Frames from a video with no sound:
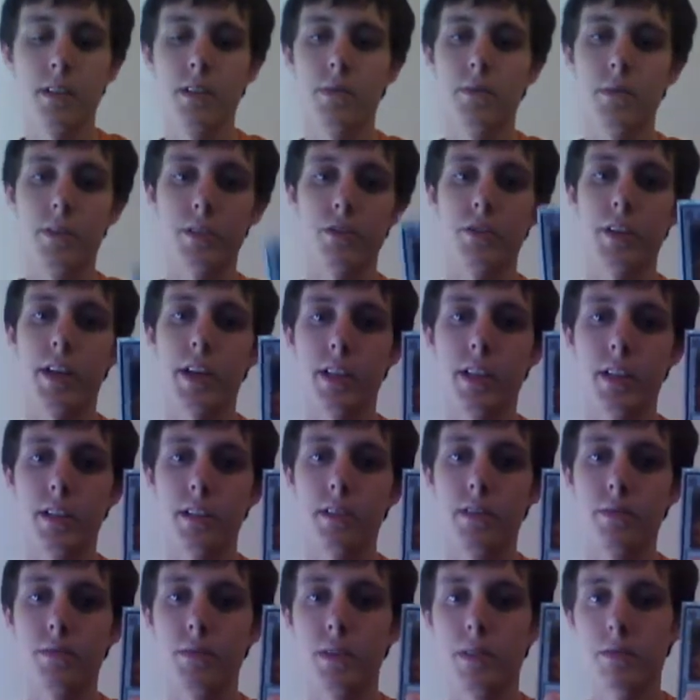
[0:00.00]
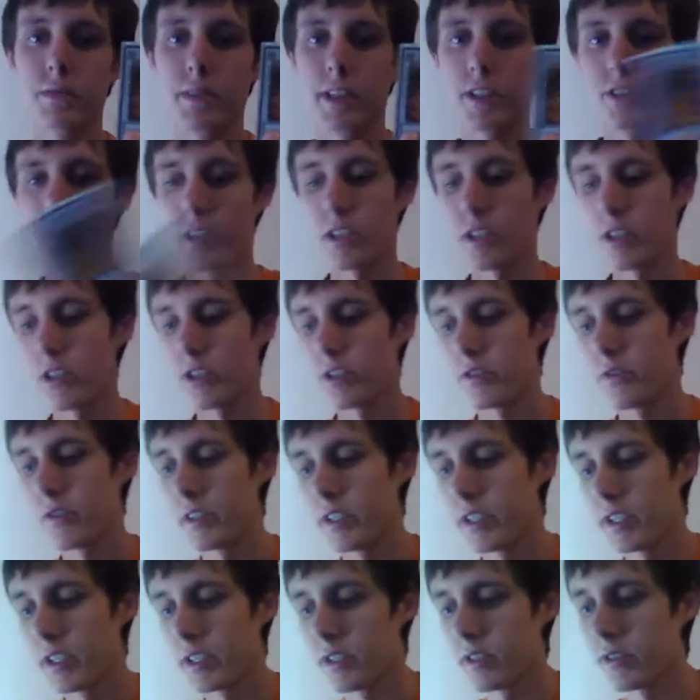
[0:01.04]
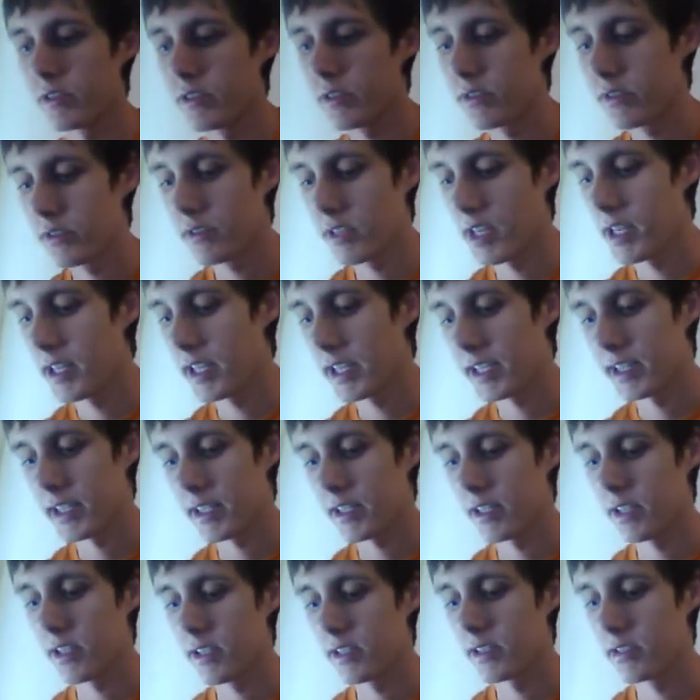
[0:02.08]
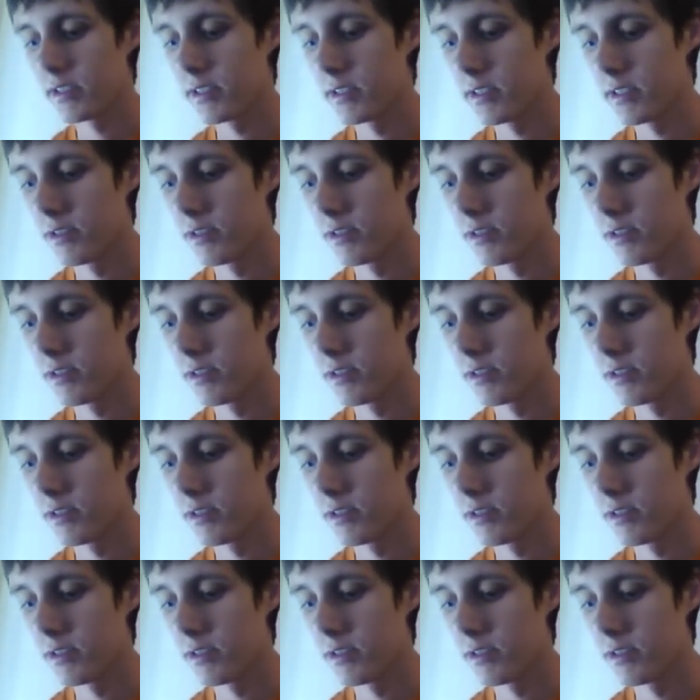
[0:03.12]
1 Red Dragon Archfiend, because I like that card.